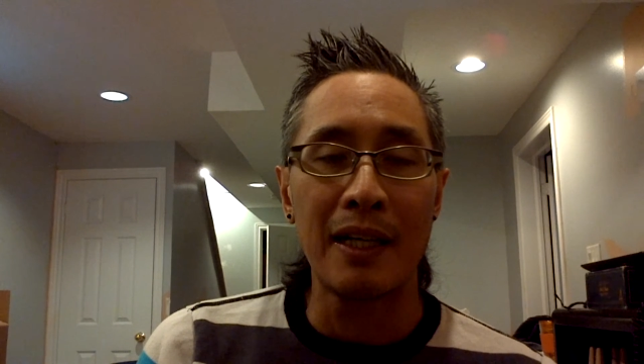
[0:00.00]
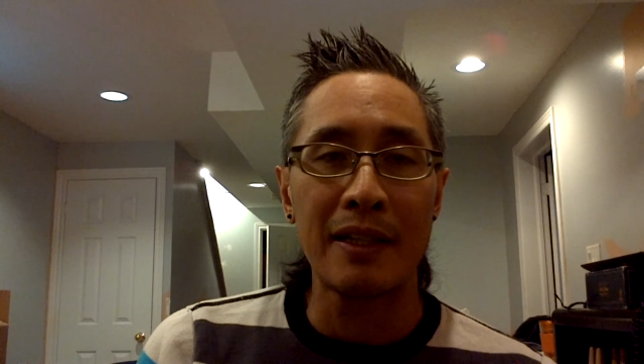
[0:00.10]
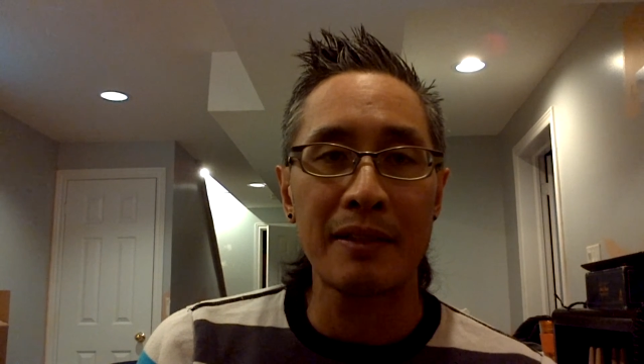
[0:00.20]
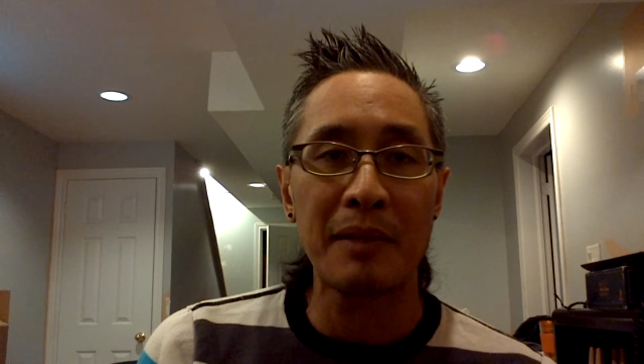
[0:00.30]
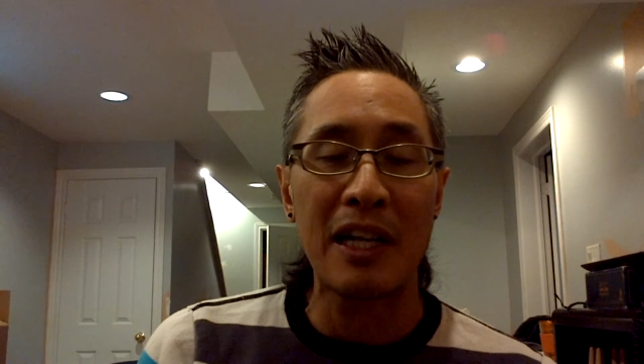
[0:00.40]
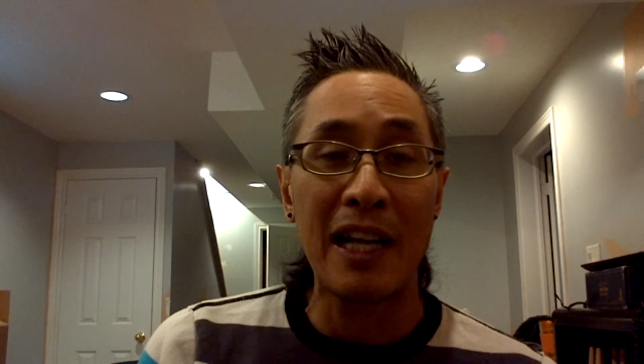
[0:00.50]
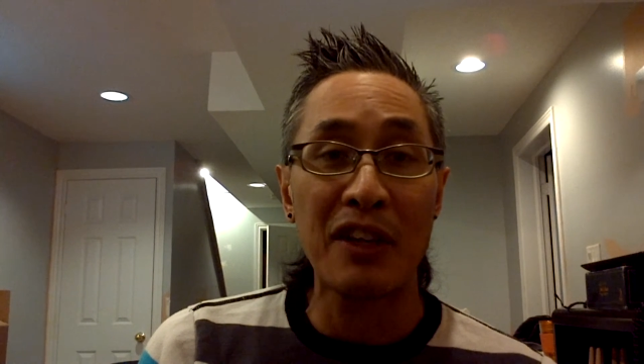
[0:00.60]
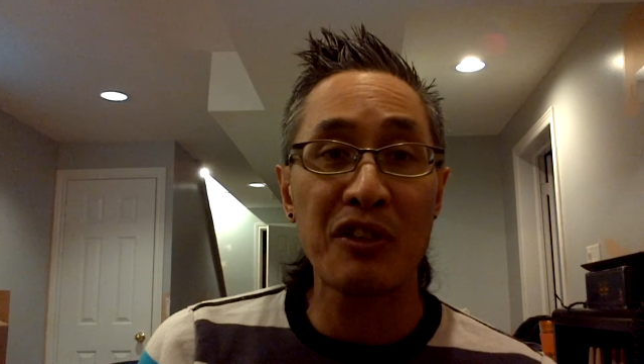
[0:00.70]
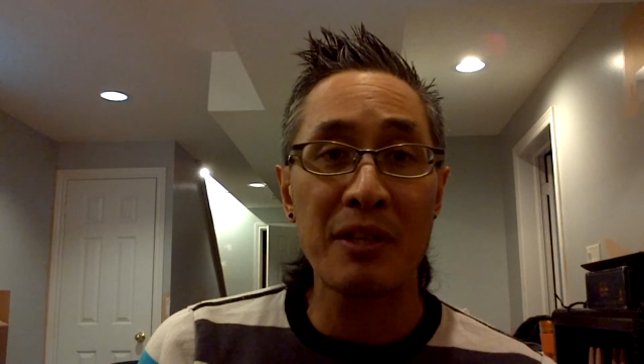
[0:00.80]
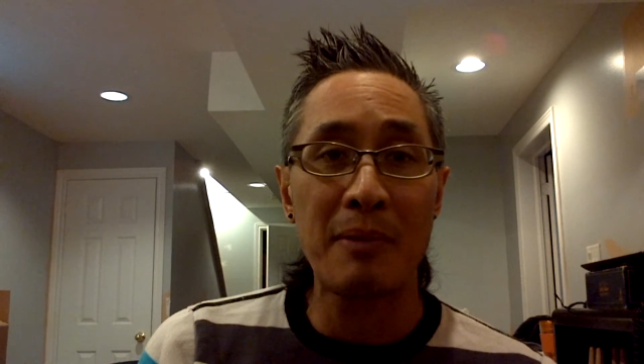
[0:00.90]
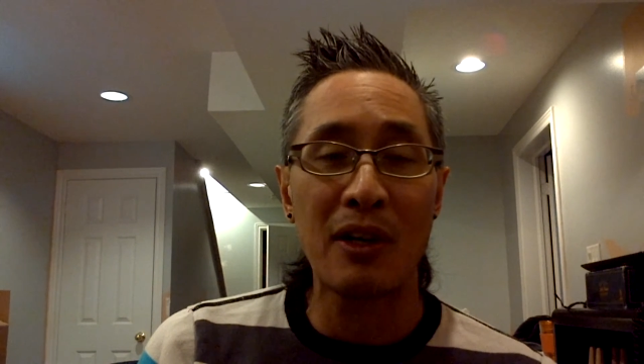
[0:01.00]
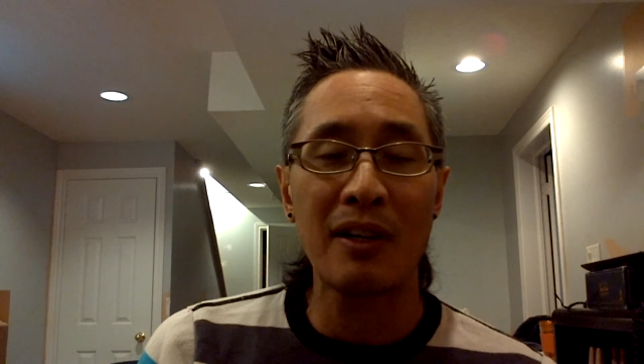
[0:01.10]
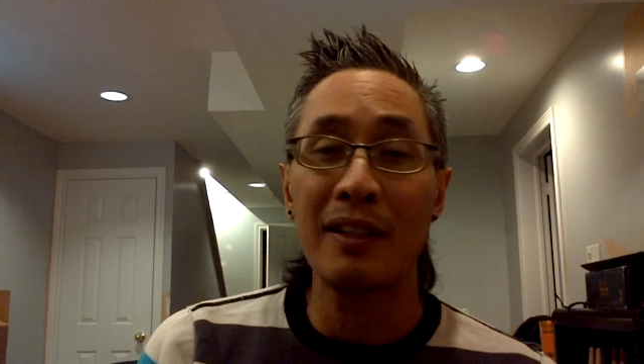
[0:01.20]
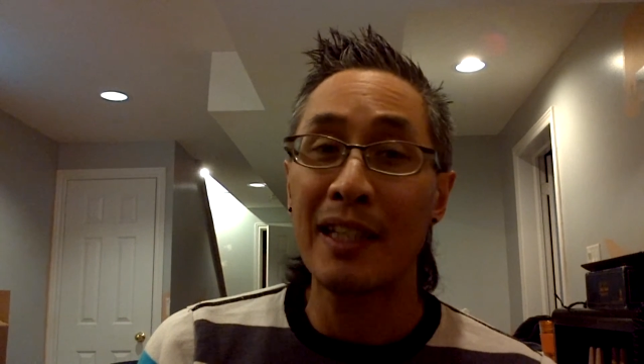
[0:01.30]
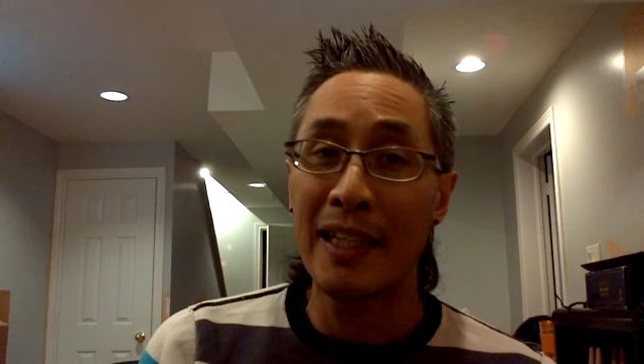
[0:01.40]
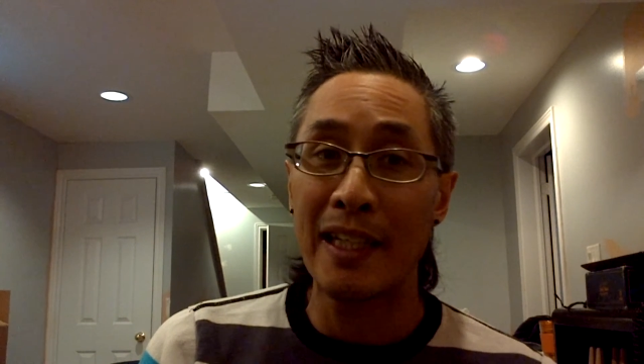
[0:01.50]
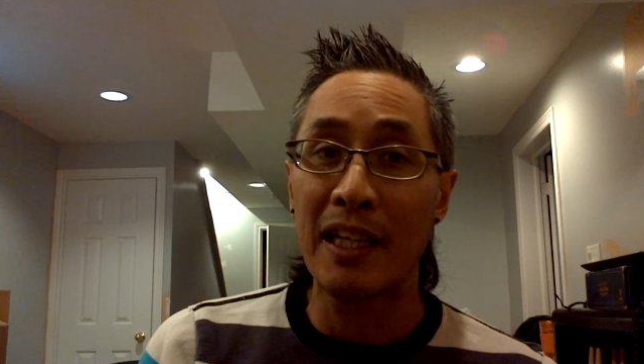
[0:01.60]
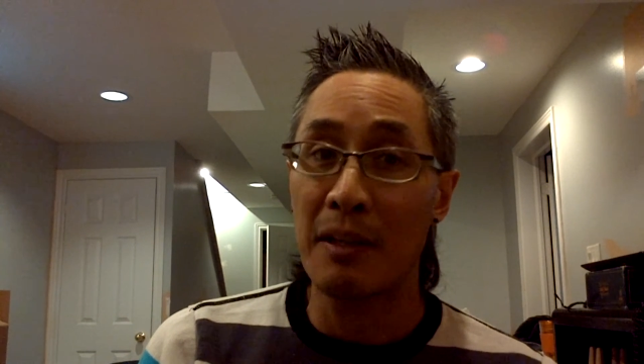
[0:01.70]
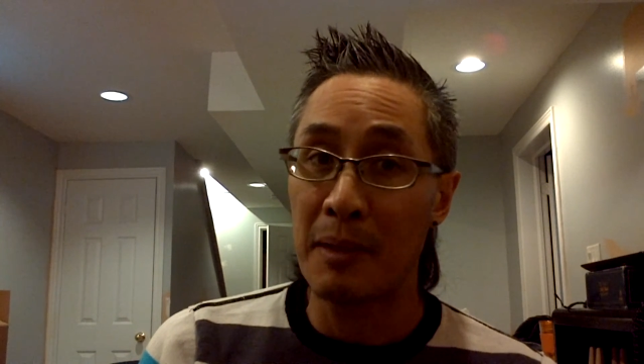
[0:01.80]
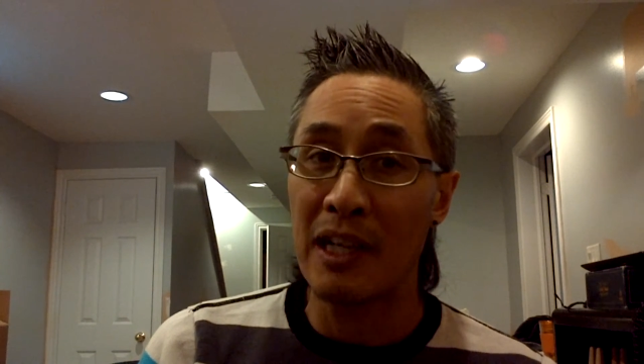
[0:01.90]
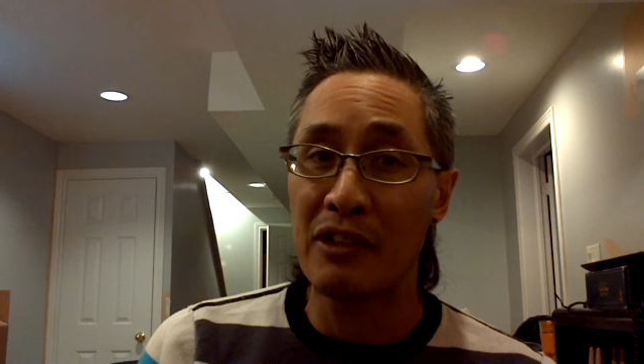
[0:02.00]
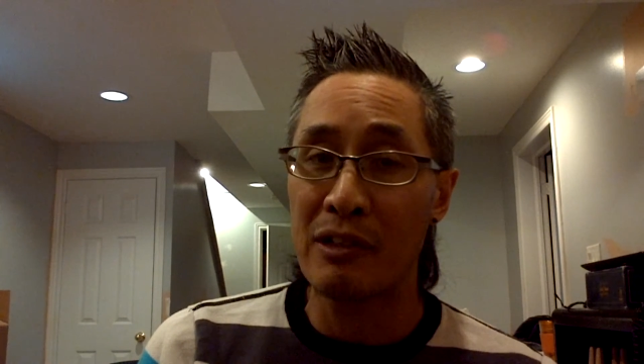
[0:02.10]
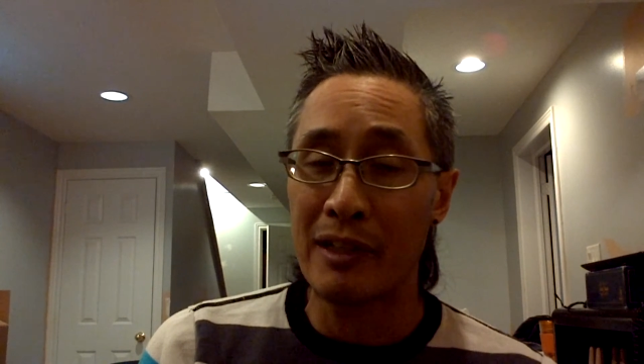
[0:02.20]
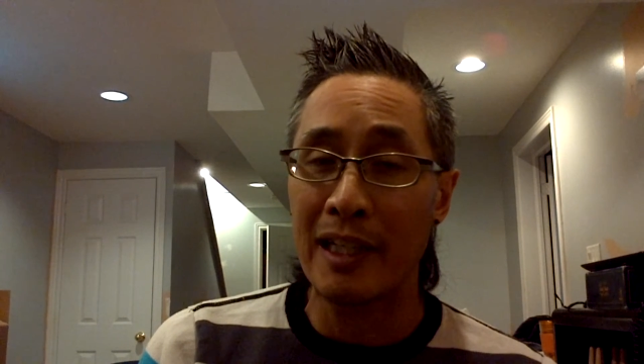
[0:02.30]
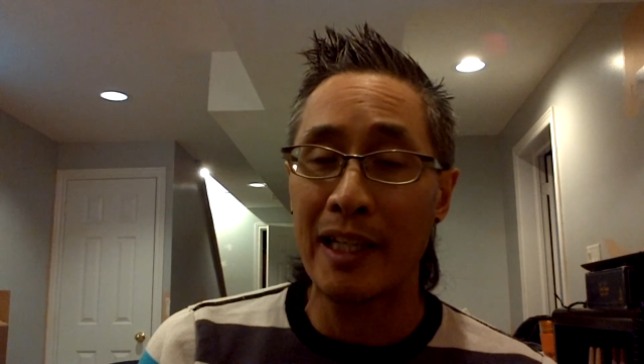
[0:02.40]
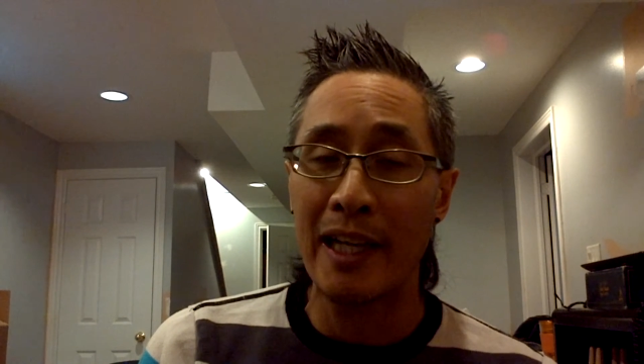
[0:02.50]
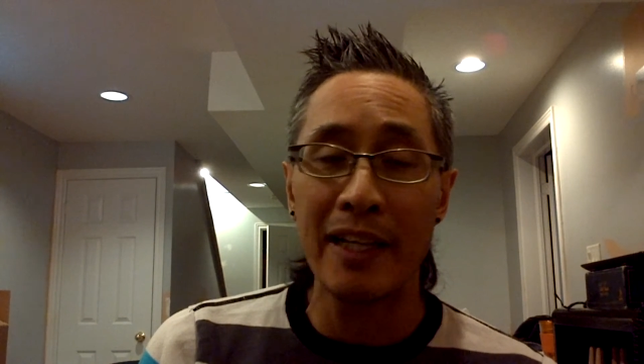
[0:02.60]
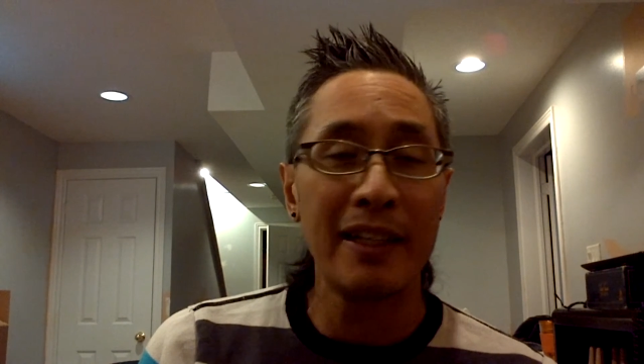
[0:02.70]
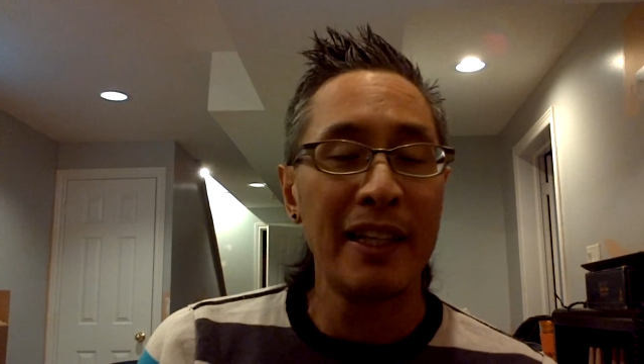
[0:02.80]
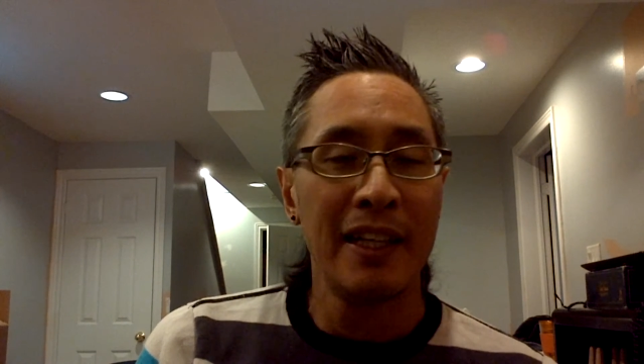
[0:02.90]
some kind of energy bar, and then carbohydrate drink again.